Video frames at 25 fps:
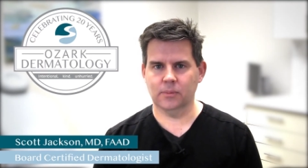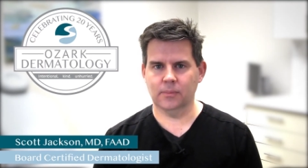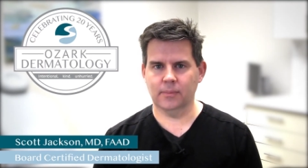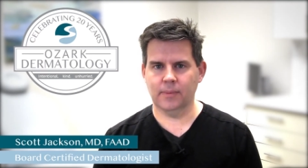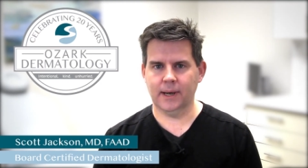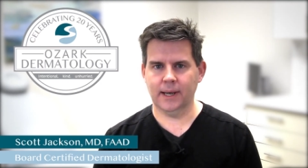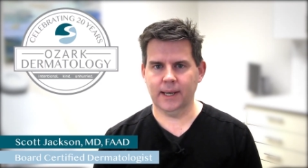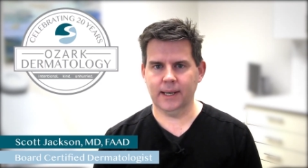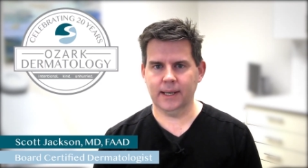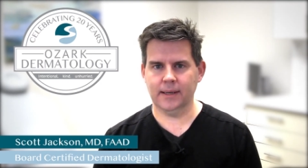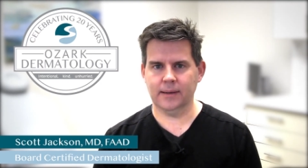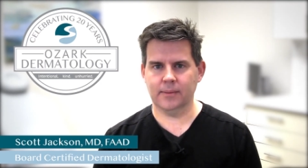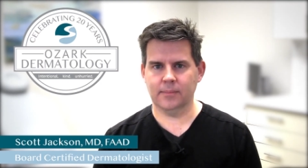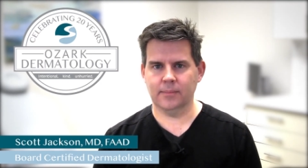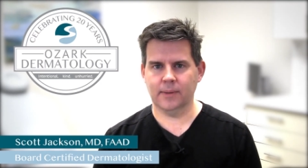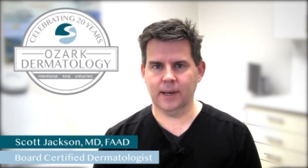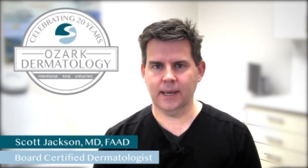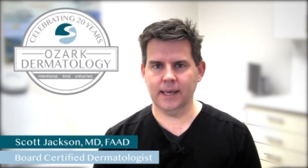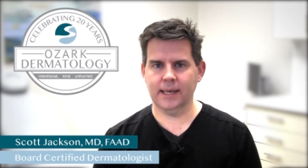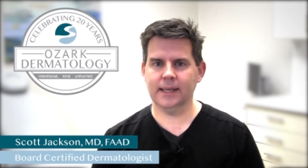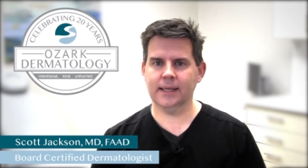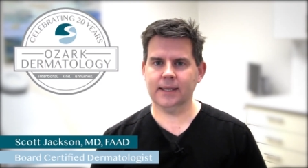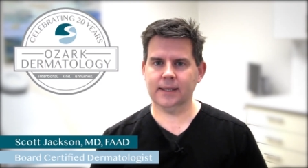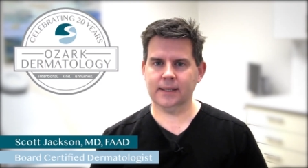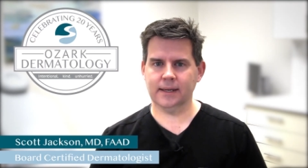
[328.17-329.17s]

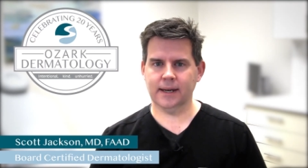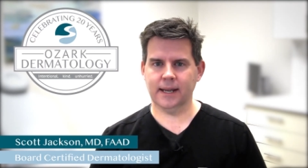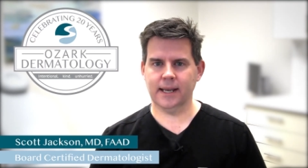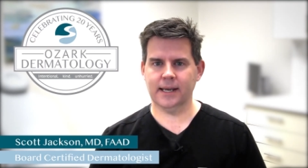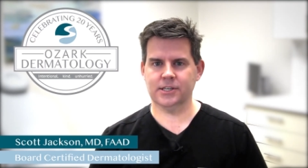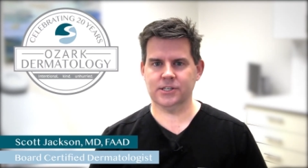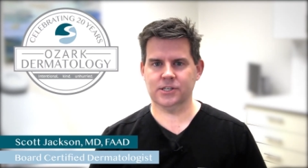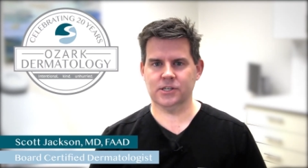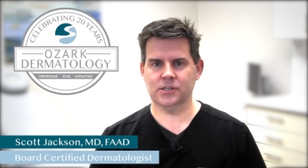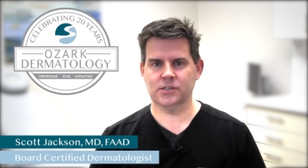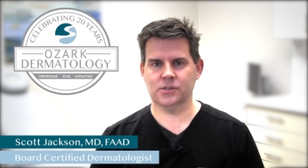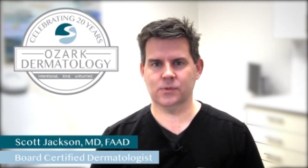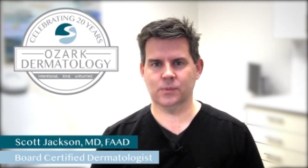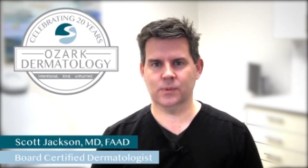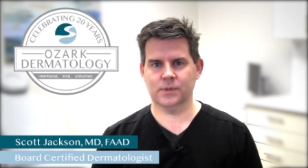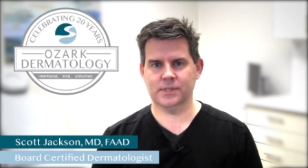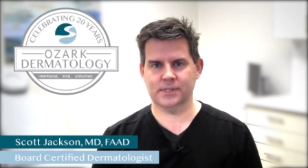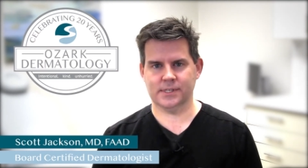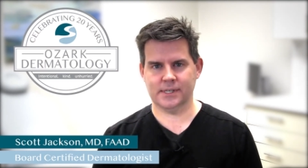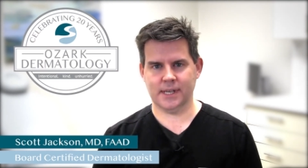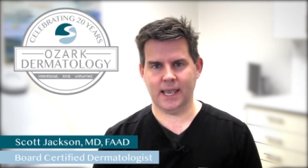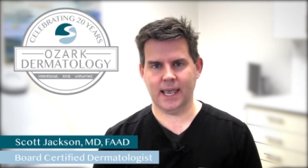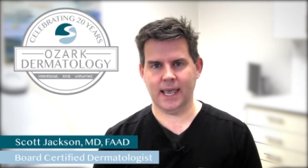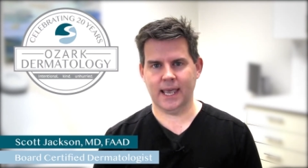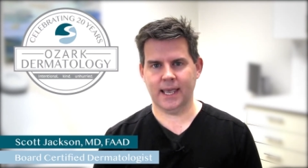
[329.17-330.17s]
my inclinations was
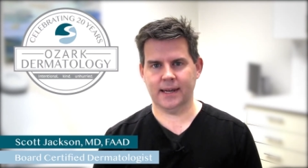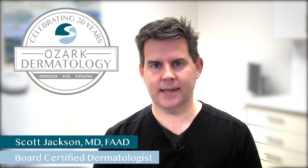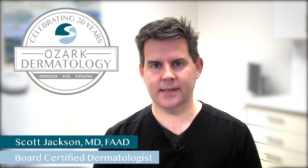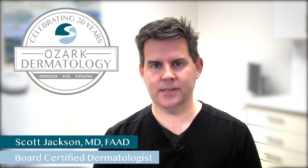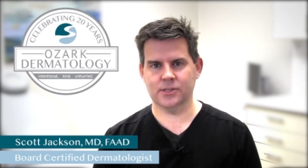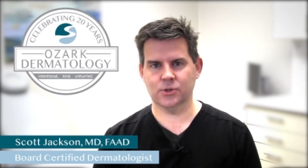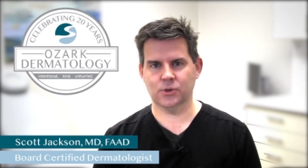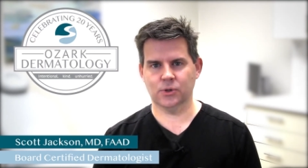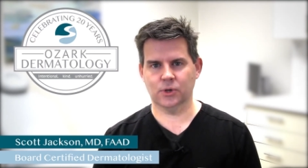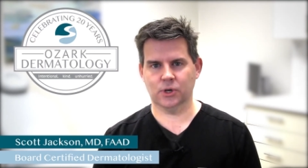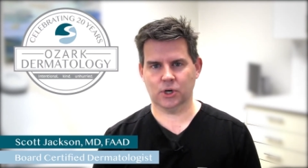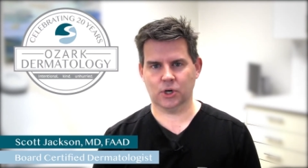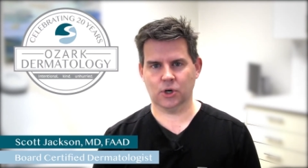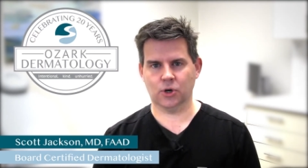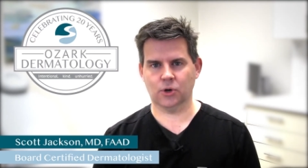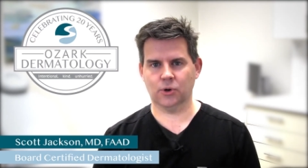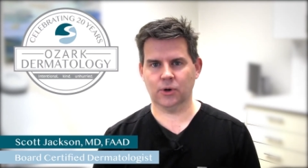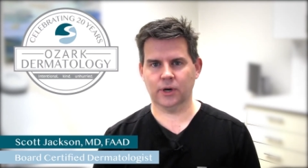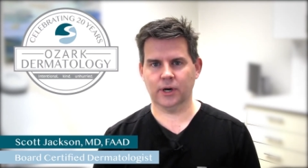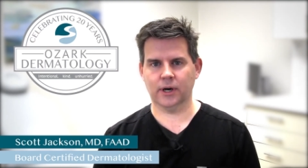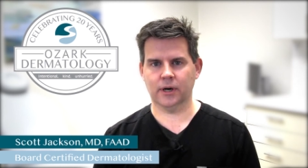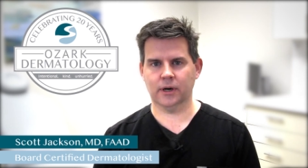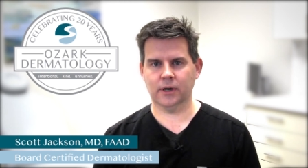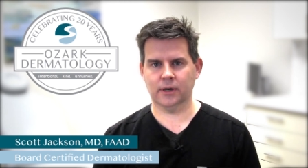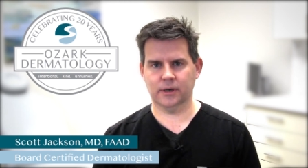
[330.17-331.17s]
to head into a
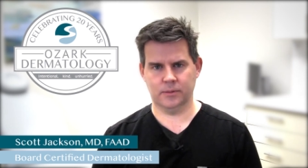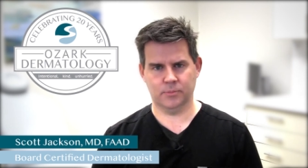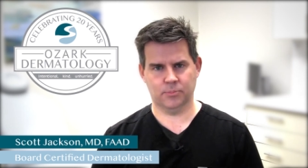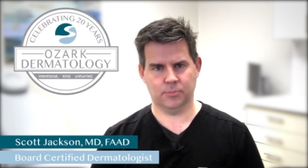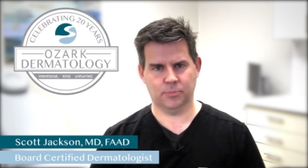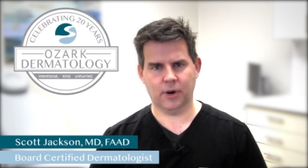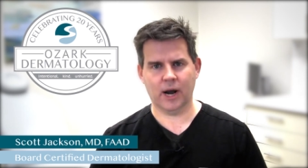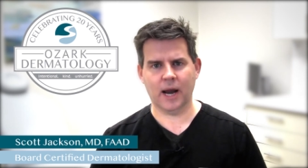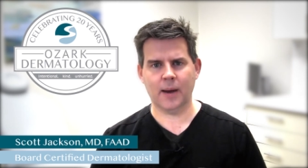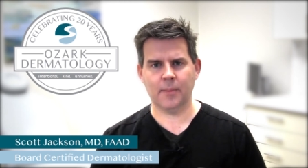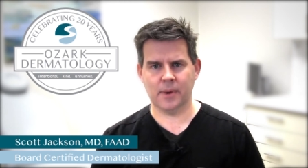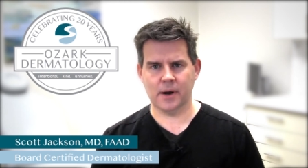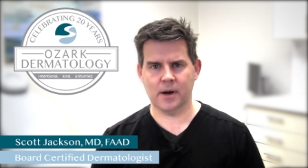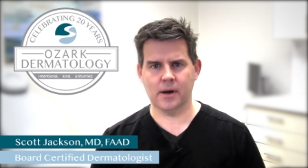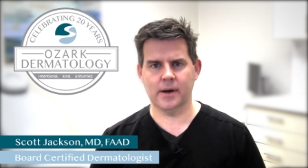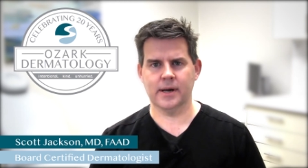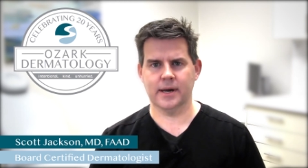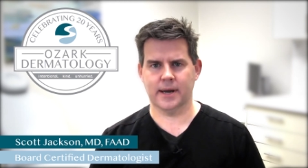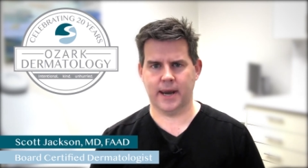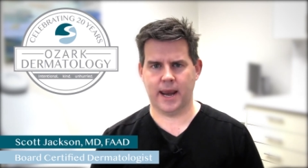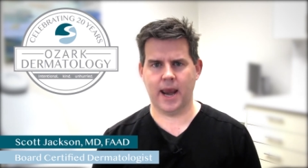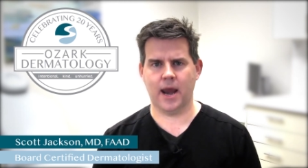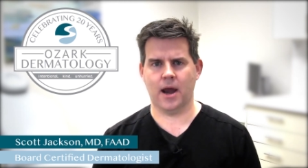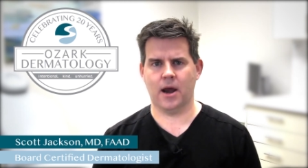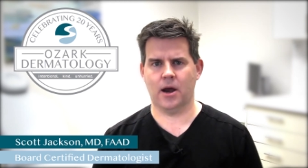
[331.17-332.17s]
career in primary
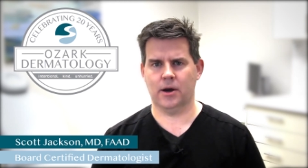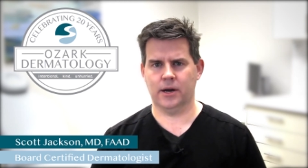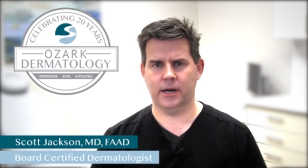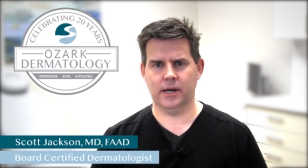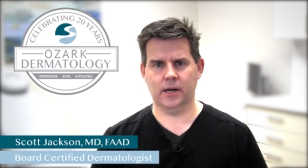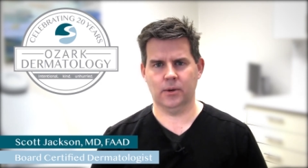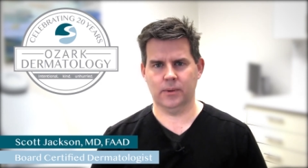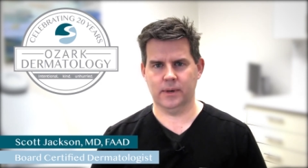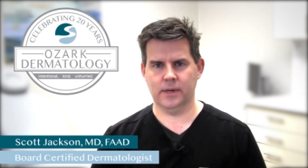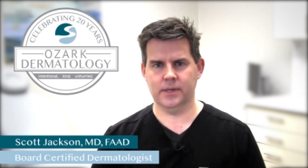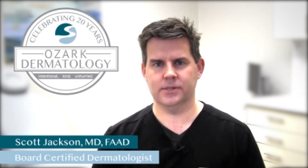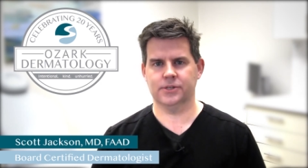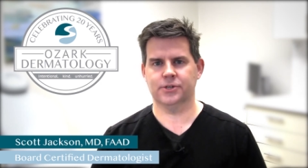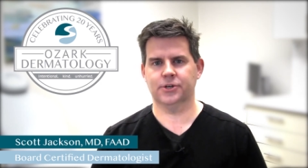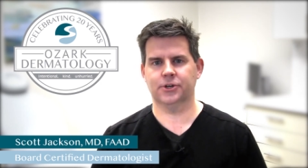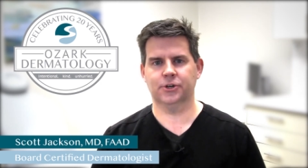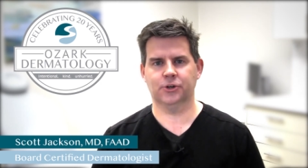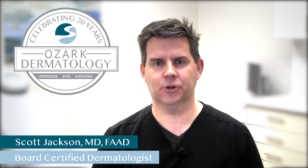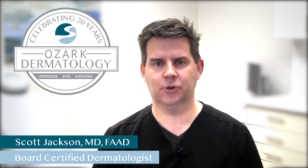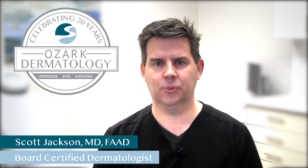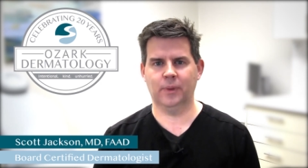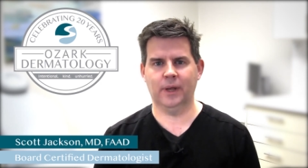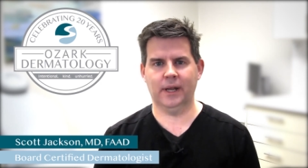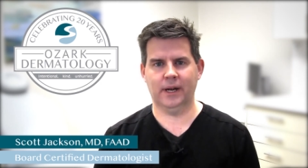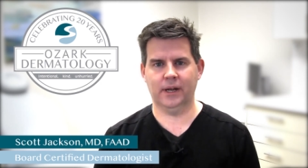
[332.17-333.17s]
care,
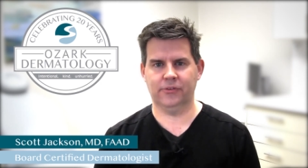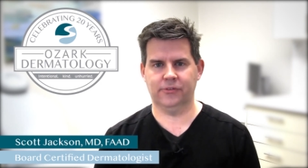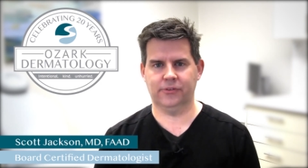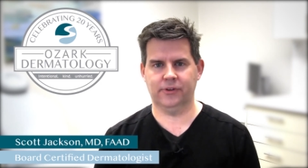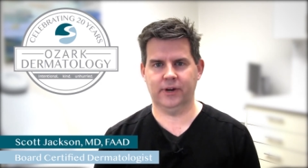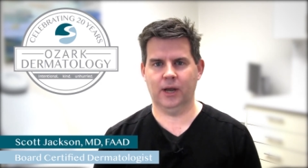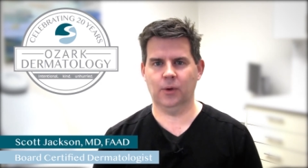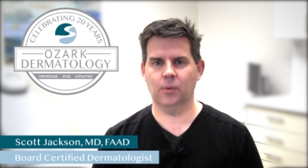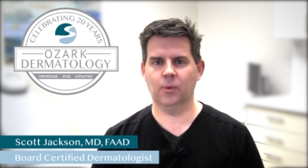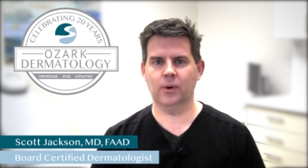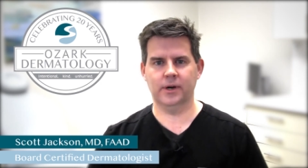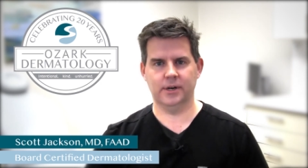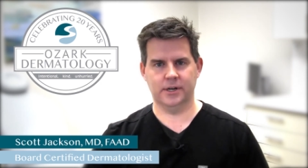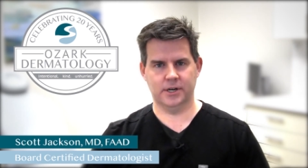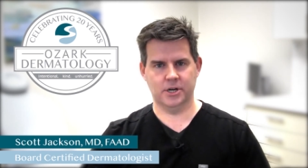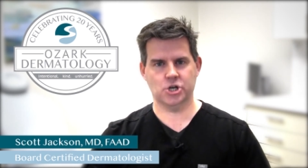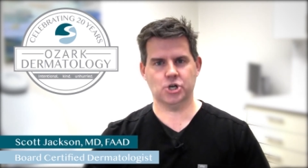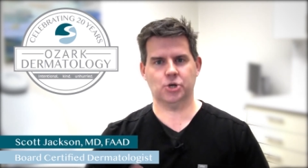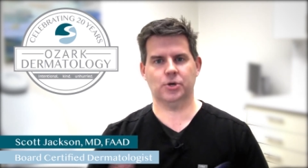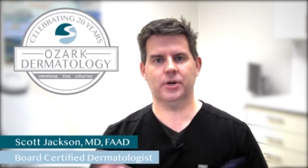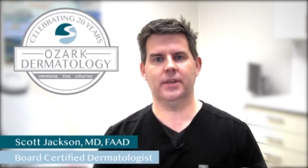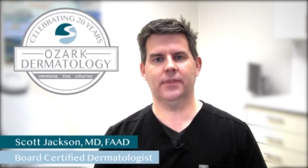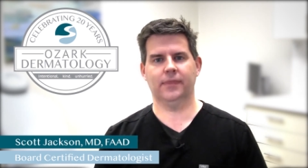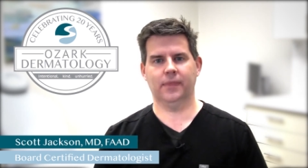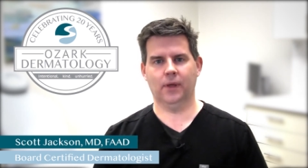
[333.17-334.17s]
internal medicine. I wanted to
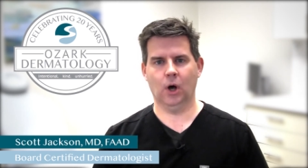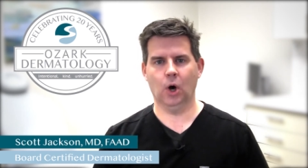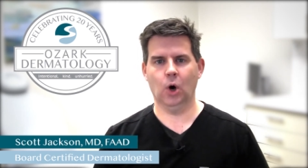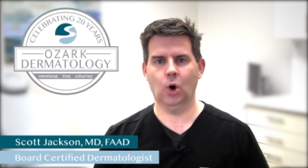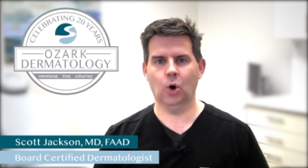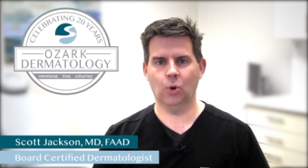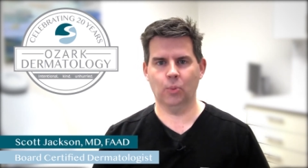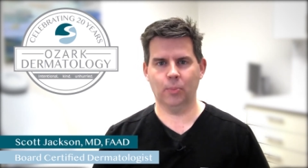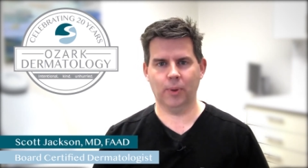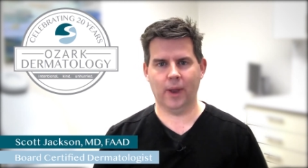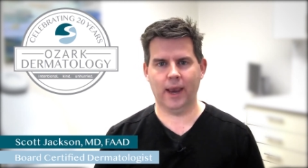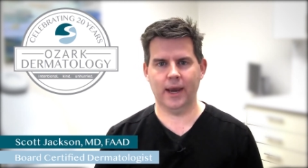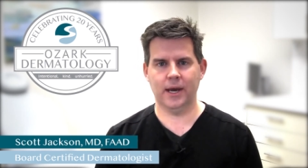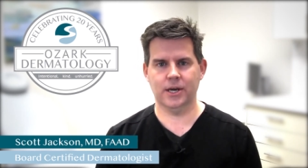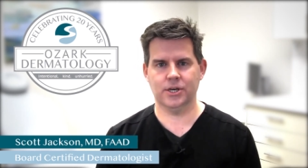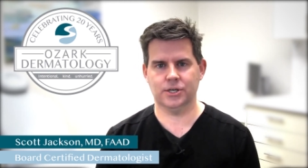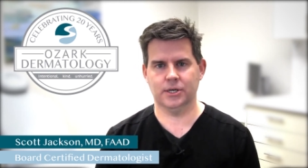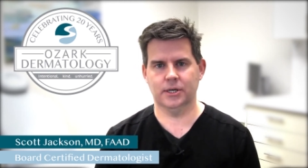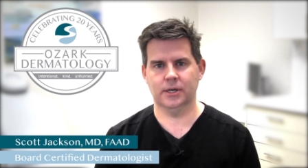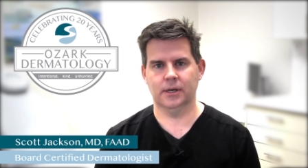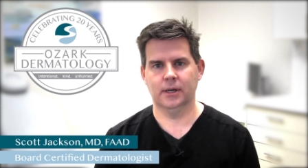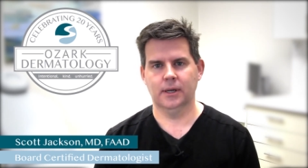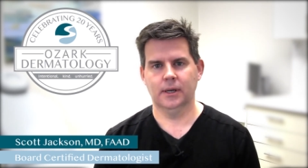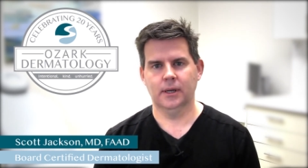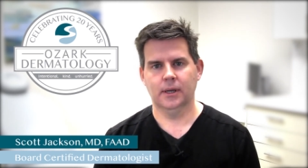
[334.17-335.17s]
treat the whole
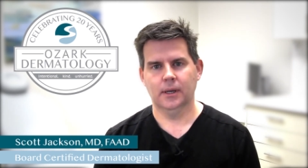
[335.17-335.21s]
patient.